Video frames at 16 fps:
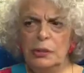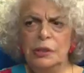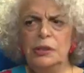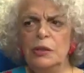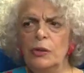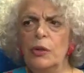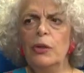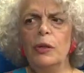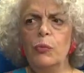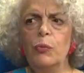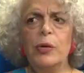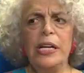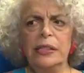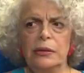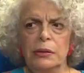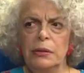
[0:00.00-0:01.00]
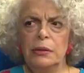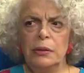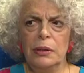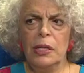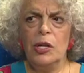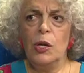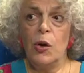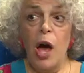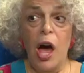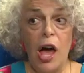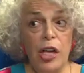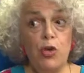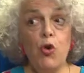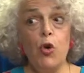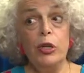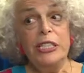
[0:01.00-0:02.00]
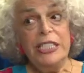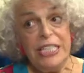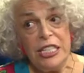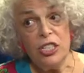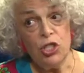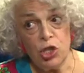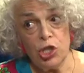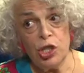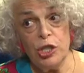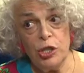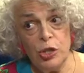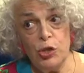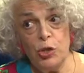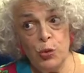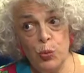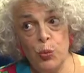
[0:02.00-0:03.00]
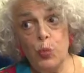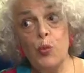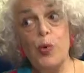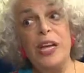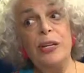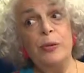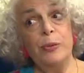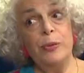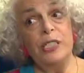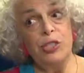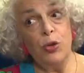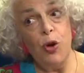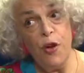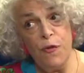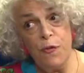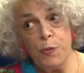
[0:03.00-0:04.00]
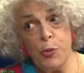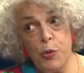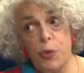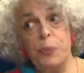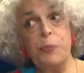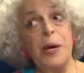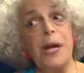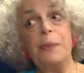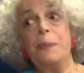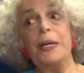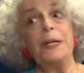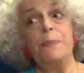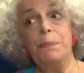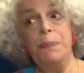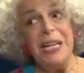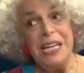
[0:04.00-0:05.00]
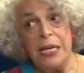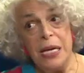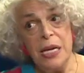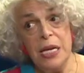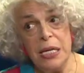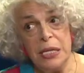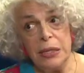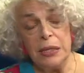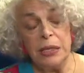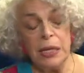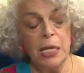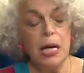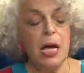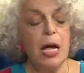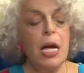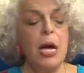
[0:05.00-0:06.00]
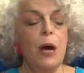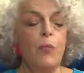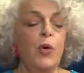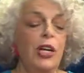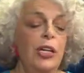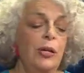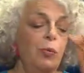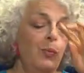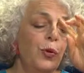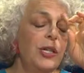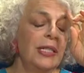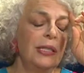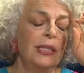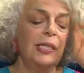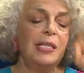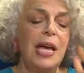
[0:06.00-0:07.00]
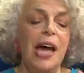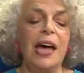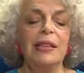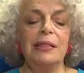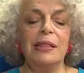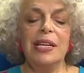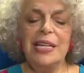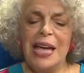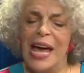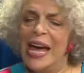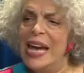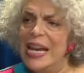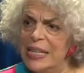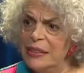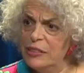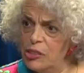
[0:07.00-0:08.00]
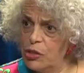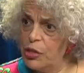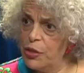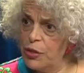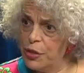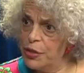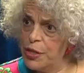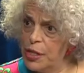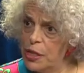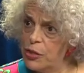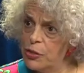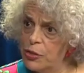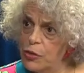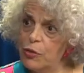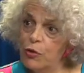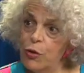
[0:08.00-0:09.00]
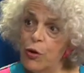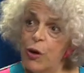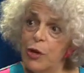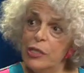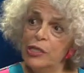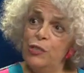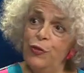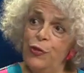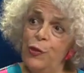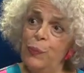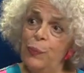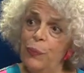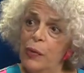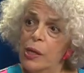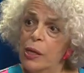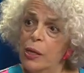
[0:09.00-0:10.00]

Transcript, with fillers: Yeah, well, I auditioned off Broadway. when it was off Broadway, but a big hit when it was at the ANTA Theater across from.